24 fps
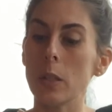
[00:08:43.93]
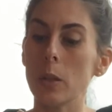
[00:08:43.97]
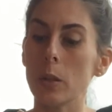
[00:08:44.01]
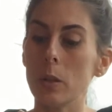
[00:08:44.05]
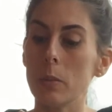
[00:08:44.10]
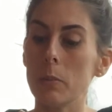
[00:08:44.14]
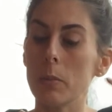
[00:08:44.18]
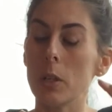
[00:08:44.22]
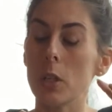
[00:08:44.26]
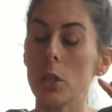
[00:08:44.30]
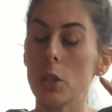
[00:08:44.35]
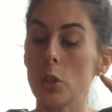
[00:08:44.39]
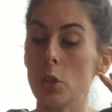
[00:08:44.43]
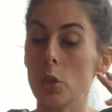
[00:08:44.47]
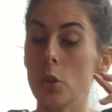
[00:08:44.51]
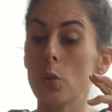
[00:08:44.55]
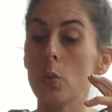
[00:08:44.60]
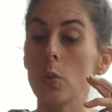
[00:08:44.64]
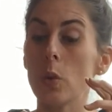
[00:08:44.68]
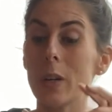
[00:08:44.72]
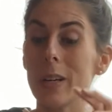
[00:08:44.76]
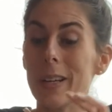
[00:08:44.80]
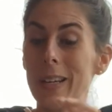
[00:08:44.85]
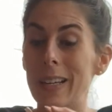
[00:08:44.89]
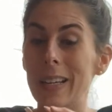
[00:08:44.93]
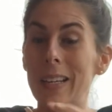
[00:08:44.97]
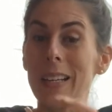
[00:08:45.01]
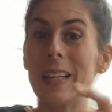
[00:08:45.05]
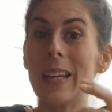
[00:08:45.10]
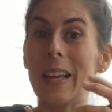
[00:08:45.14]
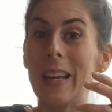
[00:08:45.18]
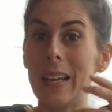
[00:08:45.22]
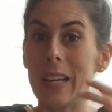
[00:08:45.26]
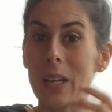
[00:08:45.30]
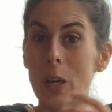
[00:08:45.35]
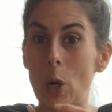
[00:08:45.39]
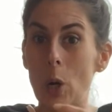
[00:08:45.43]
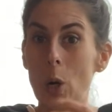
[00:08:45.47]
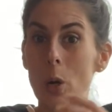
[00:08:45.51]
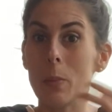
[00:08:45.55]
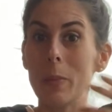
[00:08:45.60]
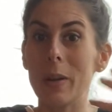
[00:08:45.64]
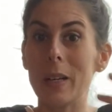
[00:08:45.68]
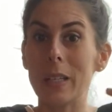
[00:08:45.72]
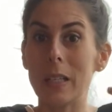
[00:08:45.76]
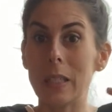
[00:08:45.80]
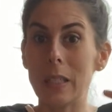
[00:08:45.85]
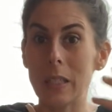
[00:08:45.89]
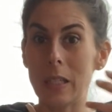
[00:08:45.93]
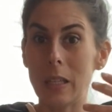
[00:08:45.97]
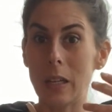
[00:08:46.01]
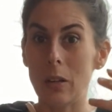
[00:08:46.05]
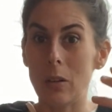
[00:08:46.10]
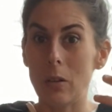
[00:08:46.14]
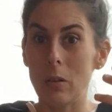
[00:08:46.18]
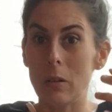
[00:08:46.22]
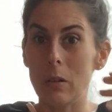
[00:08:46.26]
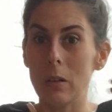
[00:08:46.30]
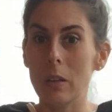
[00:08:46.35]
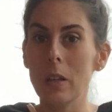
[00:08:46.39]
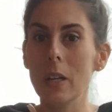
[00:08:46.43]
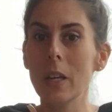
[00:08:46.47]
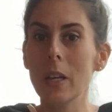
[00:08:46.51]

good because you were in a karmic cycle.